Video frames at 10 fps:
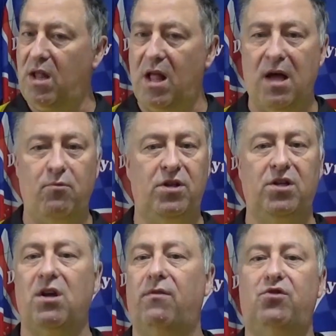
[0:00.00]
allowing
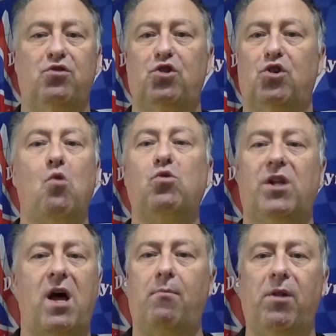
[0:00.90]
yourself just to go to
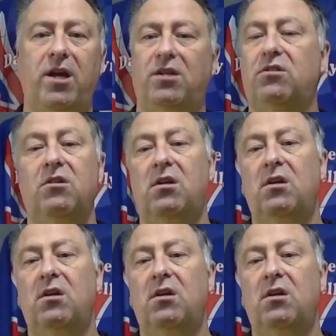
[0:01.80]
that place.